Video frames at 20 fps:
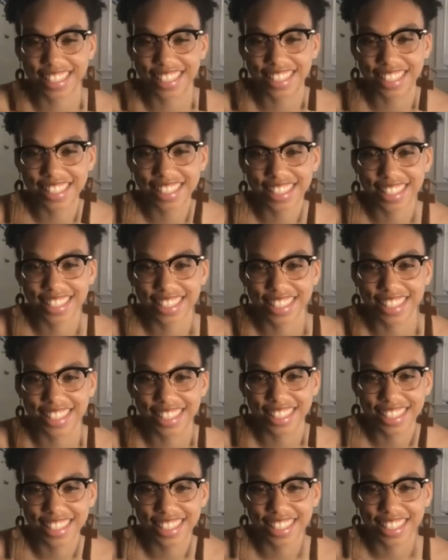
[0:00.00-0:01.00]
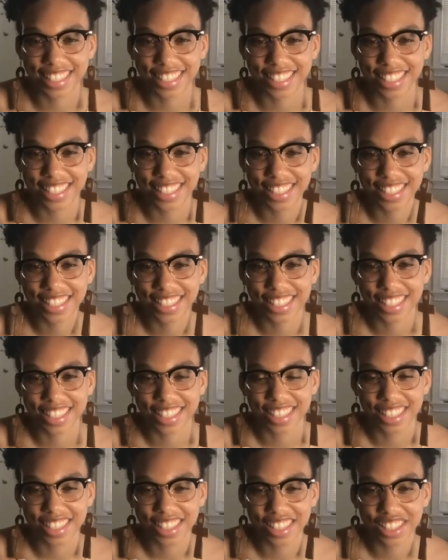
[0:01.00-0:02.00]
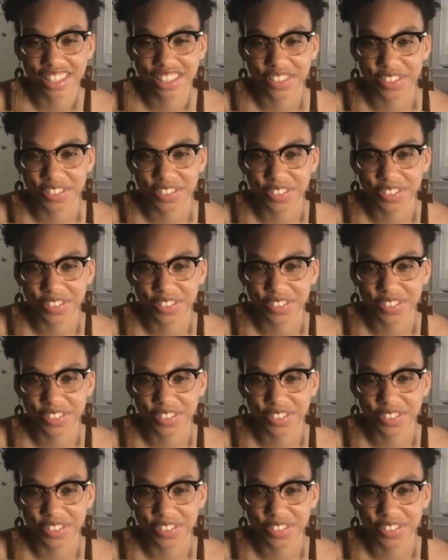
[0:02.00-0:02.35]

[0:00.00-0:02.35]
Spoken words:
Yeah. Okay. Yeah. Well, it was so good to